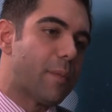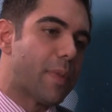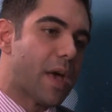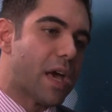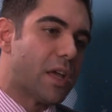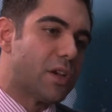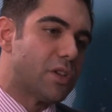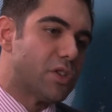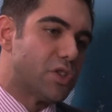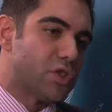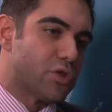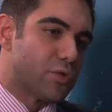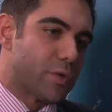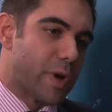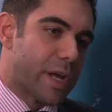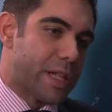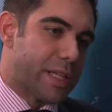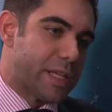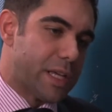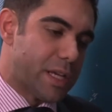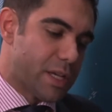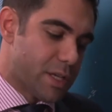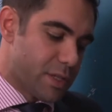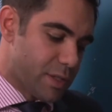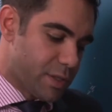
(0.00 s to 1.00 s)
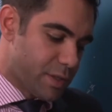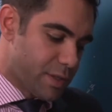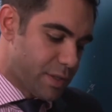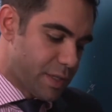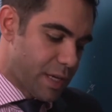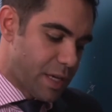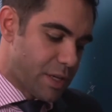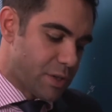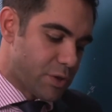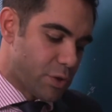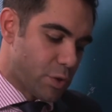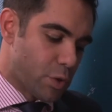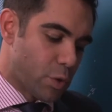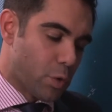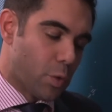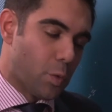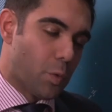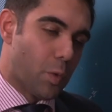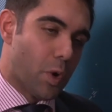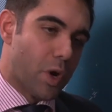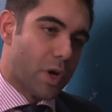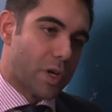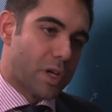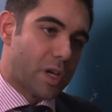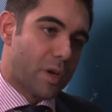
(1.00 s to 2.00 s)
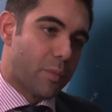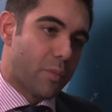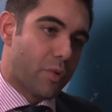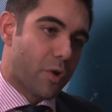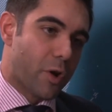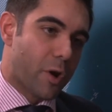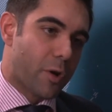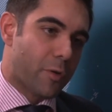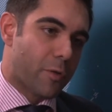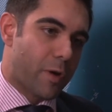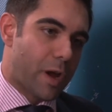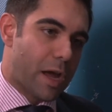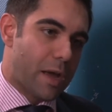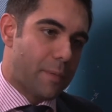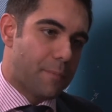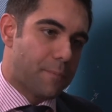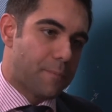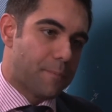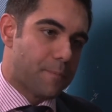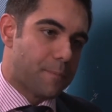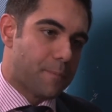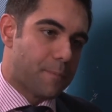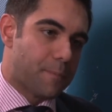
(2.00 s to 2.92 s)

about Australia's seasonal worker program?